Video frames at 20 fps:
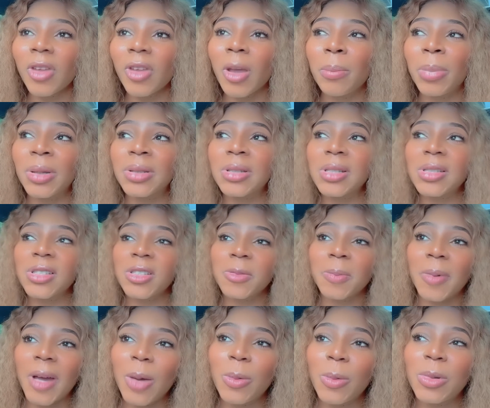But
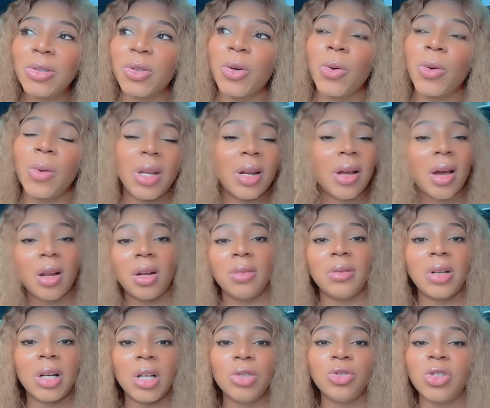despite what's going on
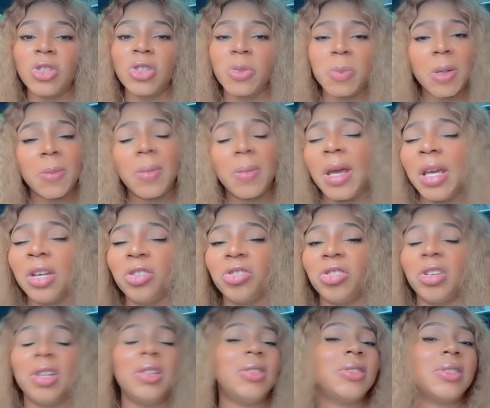around you, just be
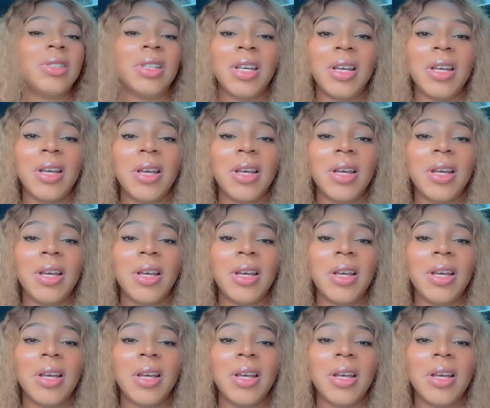patient.